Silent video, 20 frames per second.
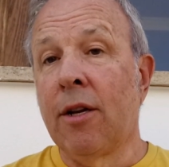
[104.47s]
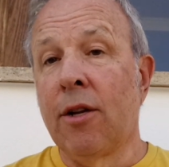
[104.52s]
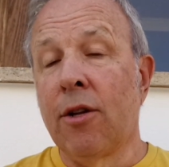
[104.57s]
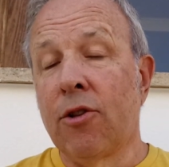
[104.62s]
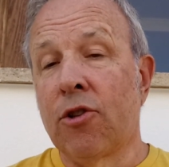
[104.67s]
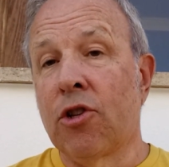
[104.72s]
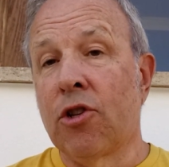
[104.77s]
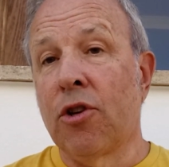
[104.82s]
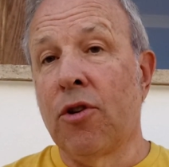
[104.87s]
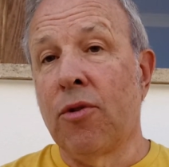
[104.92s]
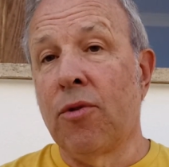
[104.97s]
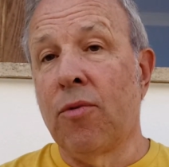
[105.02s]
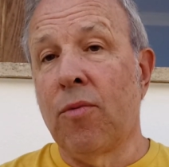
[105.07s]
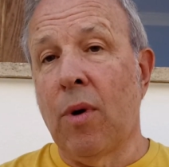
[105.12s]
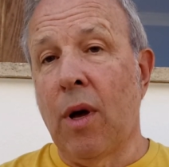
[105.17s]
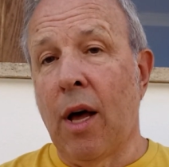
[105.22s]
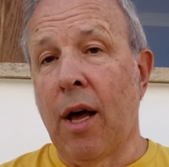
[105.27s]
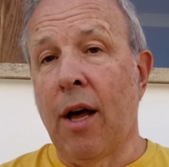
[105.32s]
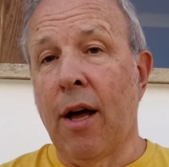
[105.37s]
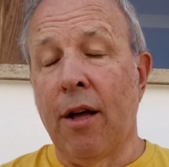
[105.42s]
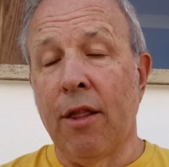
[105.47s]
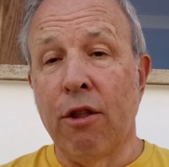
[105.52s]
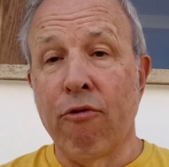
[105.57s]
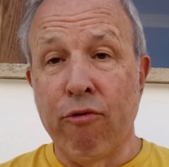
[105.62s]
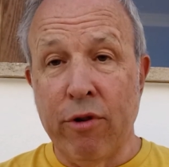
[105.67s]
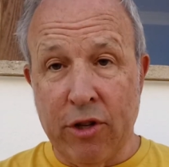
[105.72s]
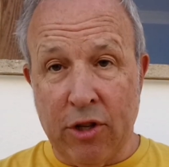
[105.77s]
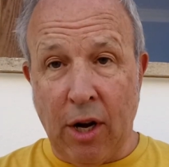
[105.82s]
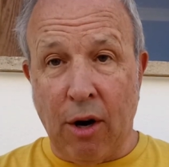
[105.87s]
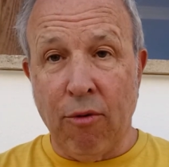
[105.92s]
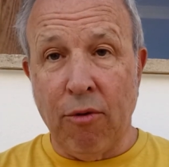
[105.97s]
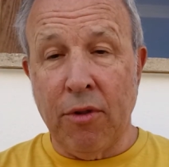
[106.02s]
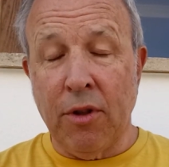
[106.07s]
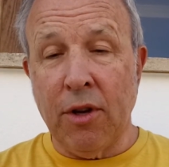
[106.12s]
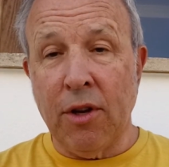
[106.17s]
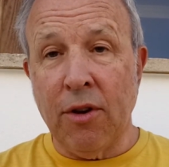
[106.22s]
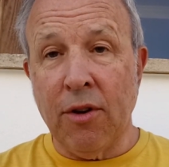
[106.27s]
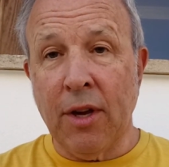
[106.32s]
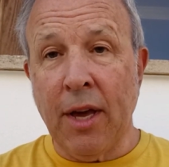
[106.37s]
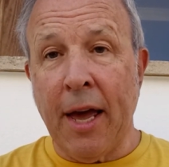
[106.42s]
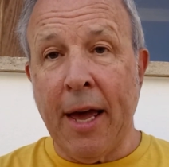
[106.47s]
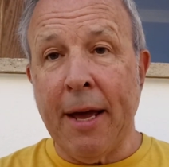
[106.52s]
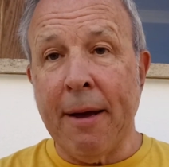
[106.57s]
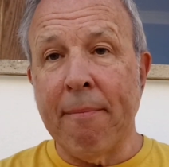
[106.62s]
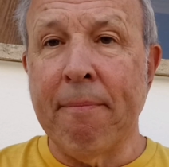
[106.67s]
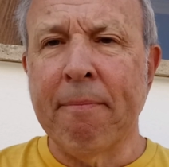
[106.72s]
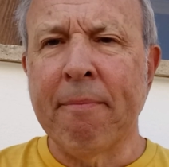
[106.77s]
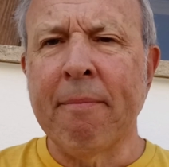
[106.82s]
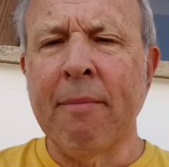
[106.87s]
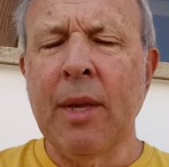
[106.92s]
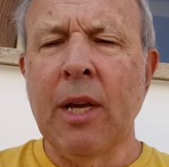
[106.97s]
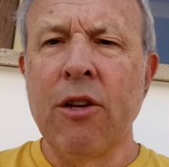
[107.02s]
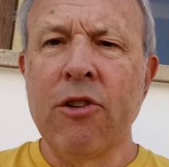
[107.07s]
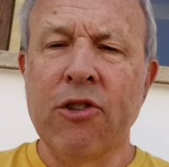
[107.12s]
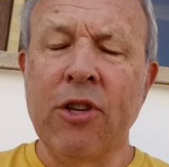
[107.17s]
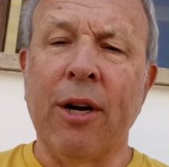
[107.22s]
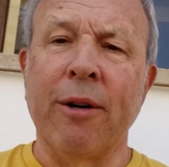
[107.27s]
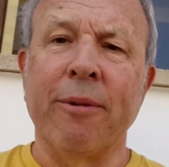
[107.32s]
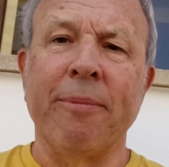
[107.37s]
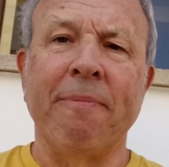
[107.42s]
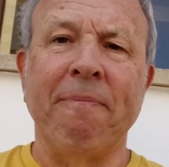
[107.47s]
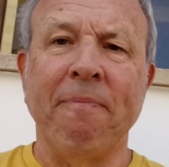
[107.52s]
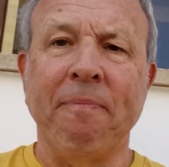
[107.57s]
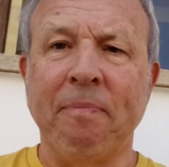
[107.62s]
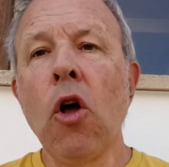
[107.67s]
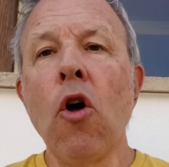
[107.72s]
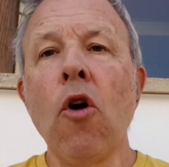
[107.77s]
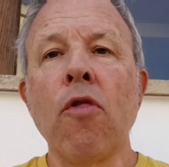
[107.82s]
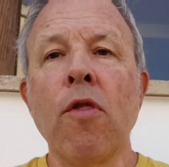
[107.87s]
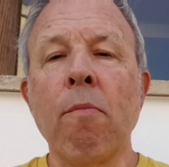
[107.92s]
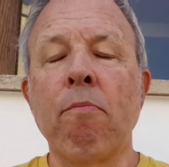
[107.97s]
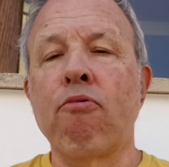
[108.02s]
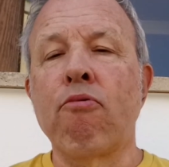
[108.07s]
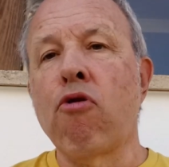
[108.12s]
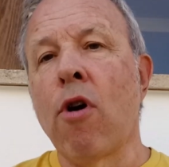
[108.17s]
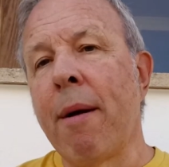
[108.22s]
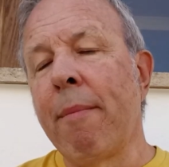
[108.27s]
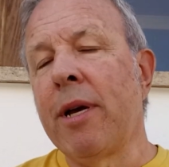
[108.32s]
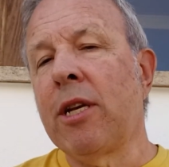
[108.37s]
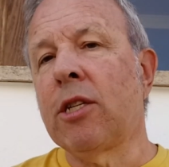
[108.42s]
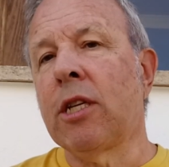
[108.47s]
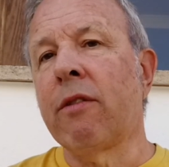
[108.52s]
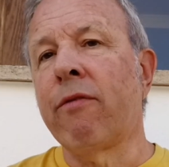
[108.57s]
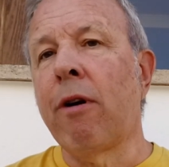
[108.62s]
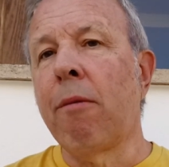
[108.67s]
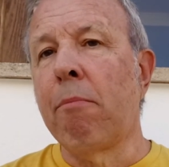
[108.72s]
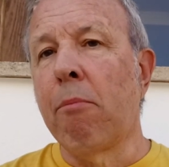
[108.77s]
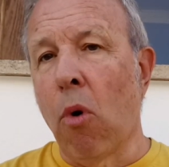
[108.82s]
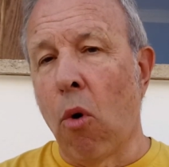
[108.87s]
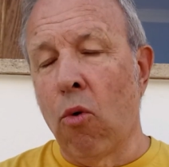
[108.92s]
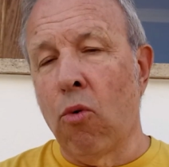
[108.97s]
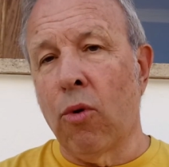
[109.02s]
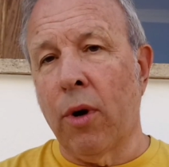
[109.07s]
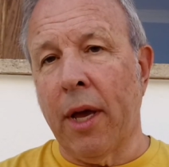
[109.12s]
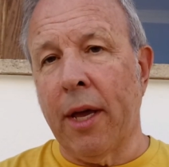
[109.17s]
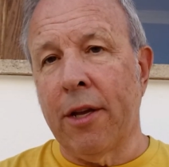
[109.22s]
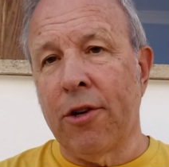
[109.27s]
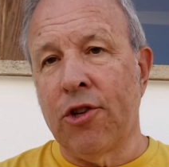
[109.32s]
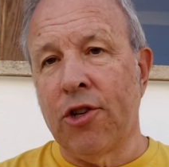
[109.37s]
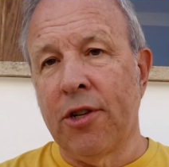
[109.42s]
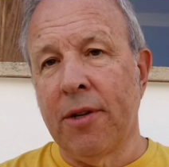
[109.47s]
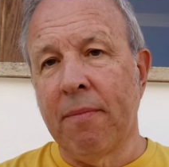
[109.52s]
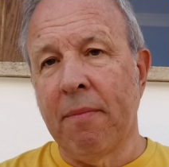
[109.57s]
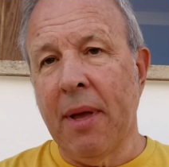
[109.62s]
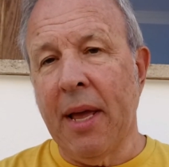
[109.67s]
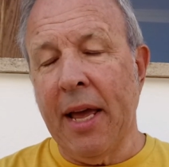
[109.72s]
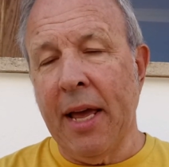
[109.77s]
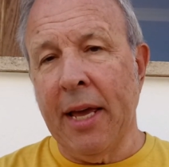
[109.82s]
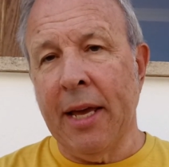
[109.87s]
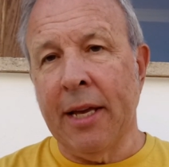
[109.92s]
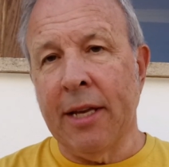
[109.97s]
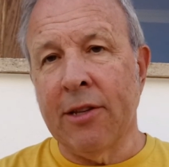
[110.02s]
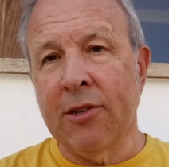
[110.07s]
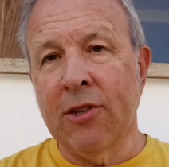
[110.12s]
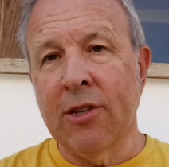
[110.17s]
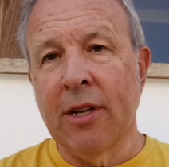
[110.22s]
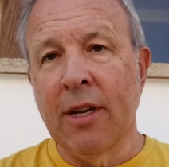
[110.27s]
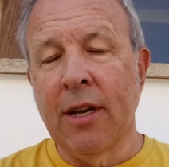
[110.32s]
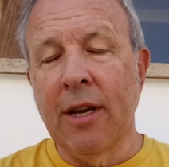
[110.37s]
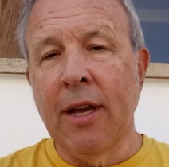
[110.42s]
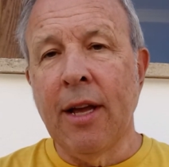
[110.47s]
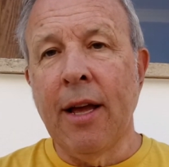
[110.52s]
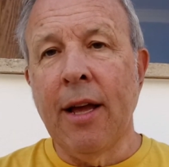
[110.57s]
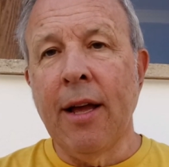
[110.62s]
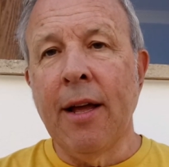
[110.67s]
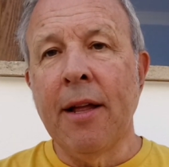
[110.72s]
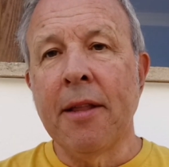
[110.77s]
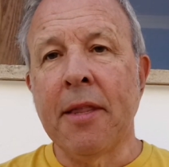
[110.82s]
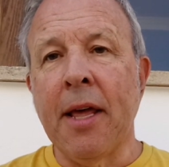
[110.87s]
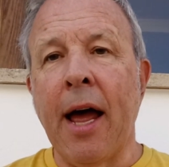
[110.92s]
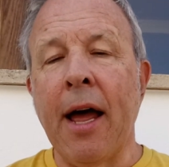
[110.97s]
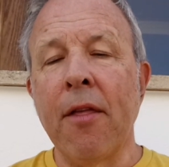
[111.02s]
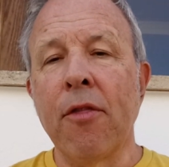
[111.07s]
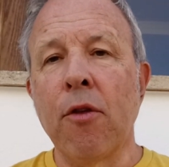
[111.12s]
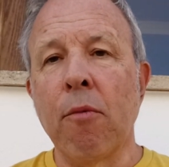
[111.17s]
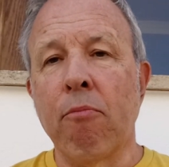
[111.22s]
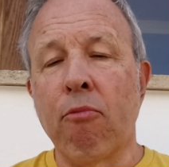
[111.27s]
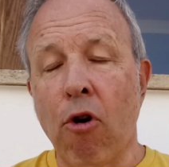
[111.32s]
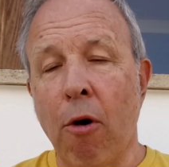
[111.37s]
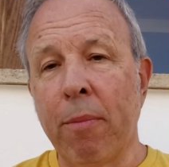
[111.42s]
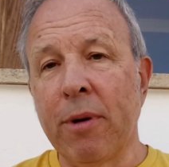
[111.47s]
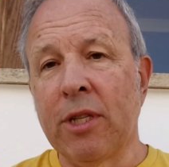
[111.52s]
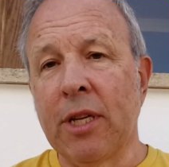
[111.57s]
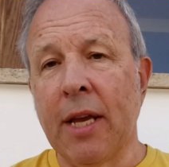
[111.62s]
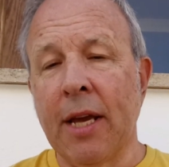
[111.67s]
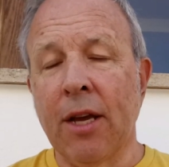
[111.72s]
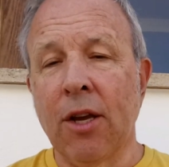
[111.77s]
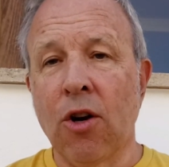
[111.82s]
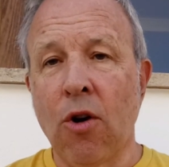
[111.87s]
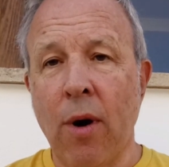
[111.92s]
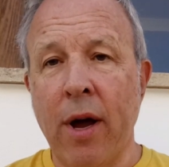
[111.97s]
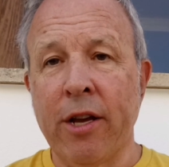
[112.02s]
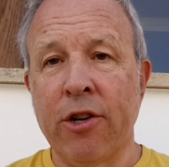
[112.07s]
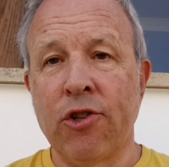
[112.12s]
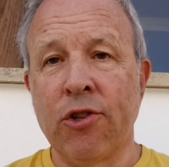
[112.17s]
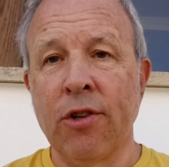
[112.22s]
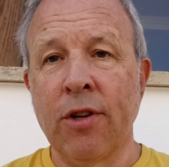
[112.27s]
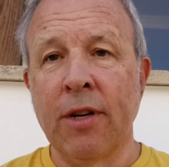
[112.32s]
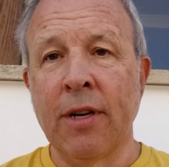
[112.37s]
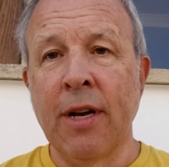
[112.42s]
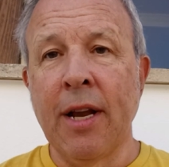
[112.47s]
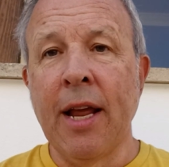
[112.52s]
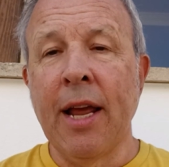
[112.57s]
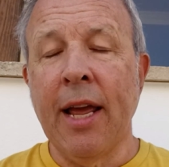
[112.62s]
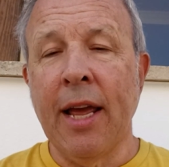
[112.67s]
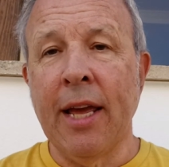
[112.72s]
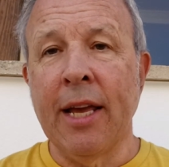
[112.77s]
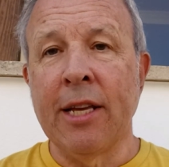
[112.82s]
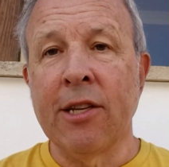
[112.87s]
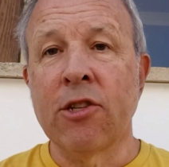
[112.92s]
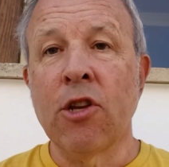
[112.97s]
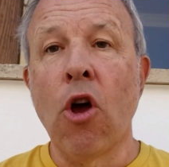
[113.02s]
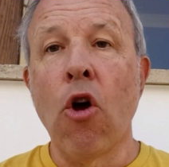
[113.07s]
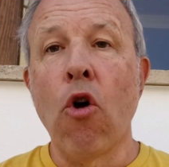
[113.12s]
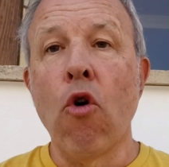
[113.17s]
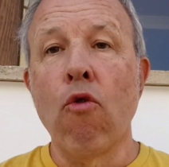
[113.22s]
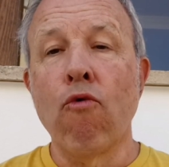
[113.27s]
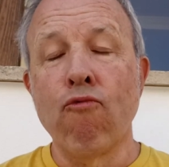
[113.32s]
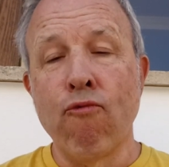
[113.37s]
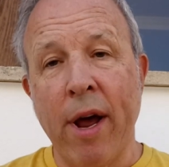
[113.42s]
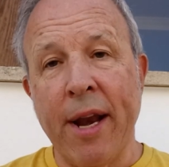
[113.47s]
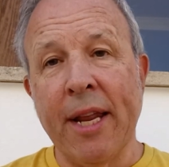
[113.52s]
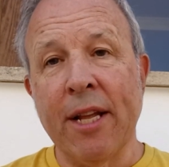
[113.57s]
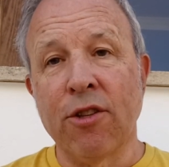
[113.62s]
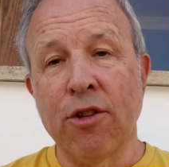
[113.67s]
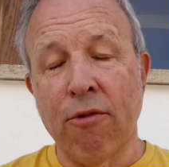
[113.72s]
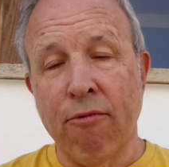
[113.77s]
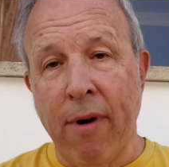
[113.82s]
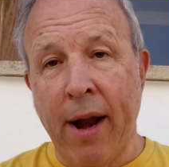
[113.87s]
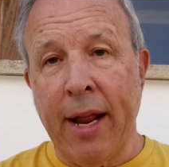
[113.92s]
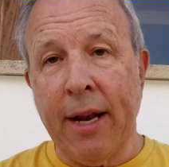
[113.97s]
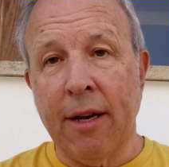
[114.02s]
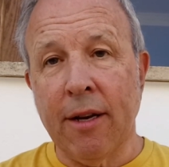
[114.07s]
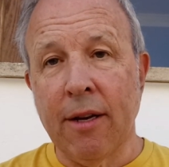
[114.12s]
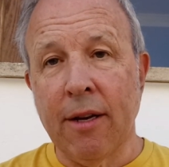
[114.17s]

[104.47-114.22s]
to the result that you get. So the premise of a mortgage is that the property in question is ready to rent,